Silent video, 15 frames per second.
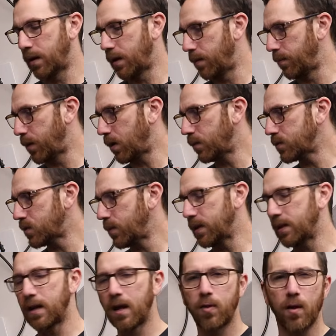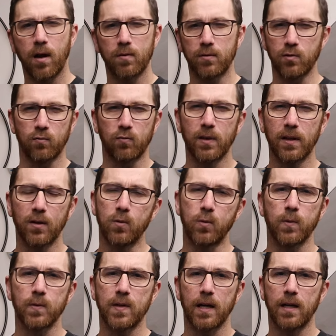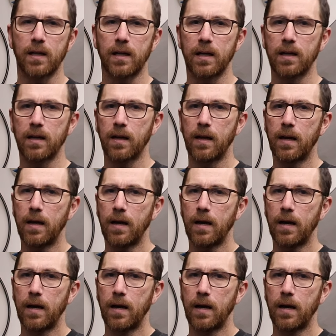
But ultimately, I thought it was a really cool technique.